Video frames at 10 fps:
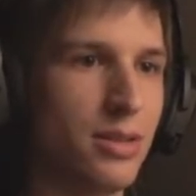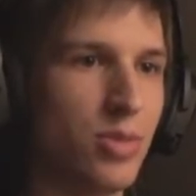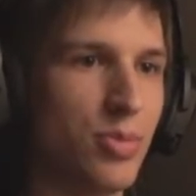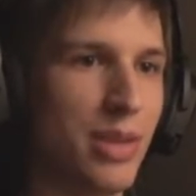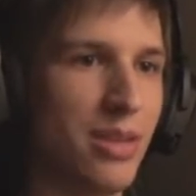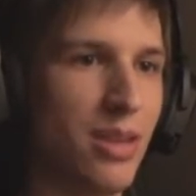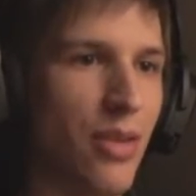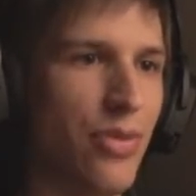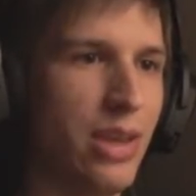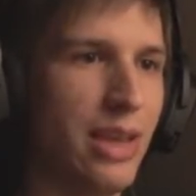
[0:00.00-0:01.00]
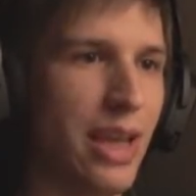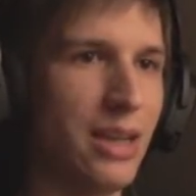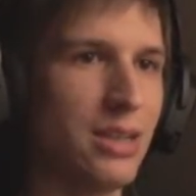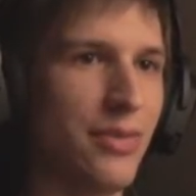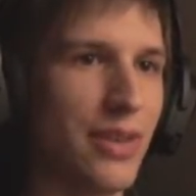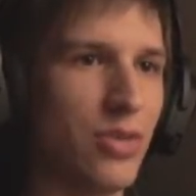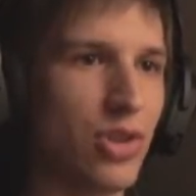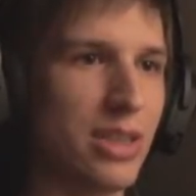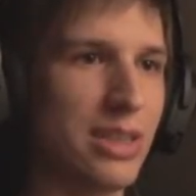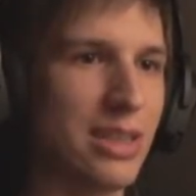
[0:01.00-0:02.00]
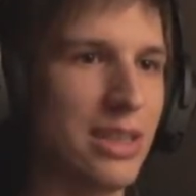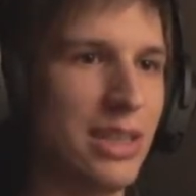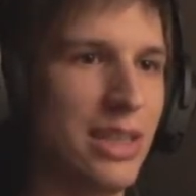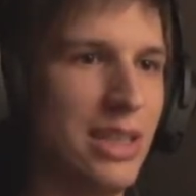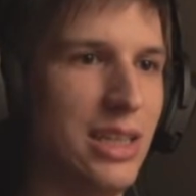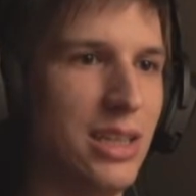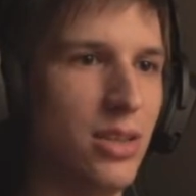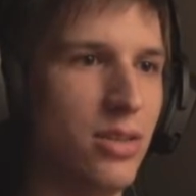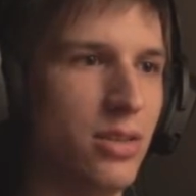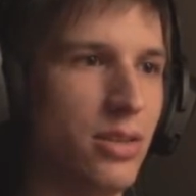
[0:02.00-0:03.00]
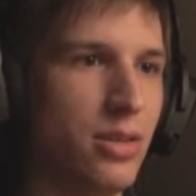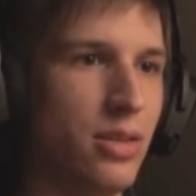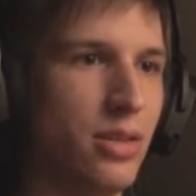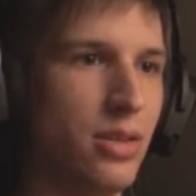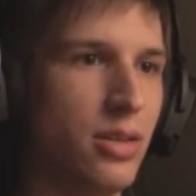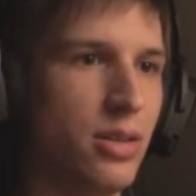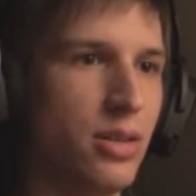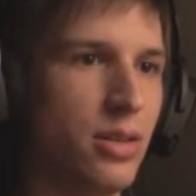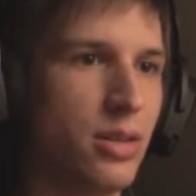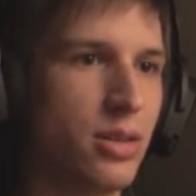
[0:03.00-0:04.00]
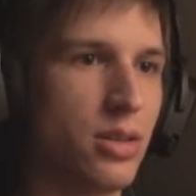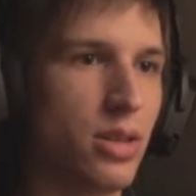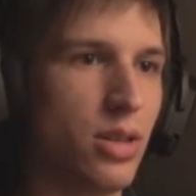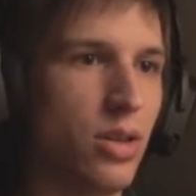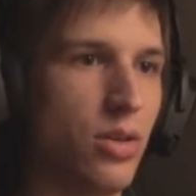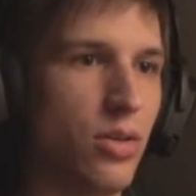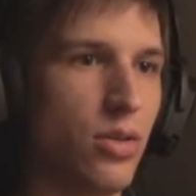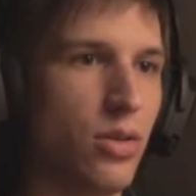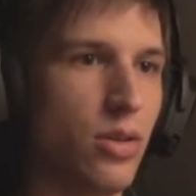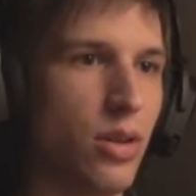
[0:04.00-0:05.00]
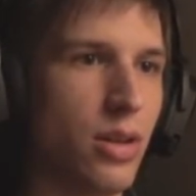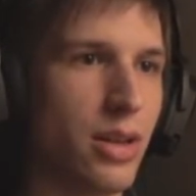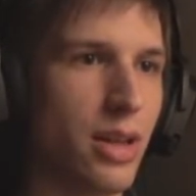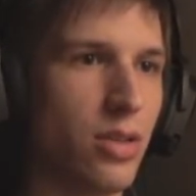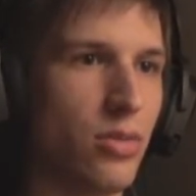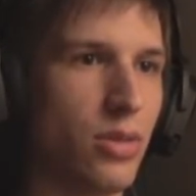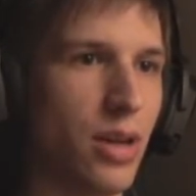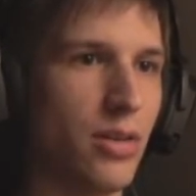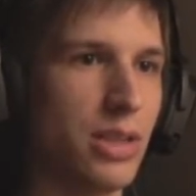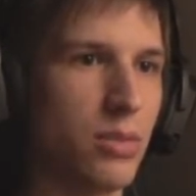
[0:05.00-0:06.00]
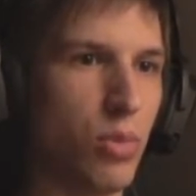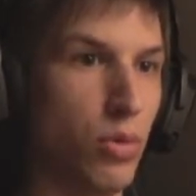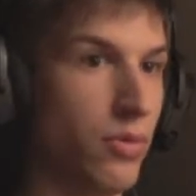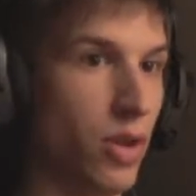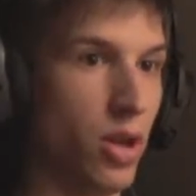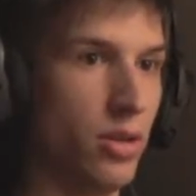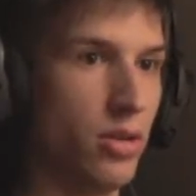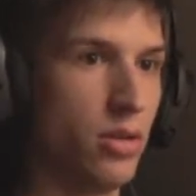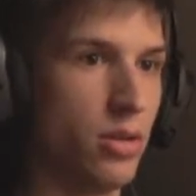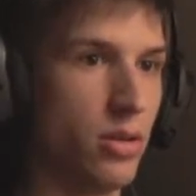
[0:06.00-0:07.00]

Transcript: Seems to be nothing else of interest in here. So all I can do now is move on.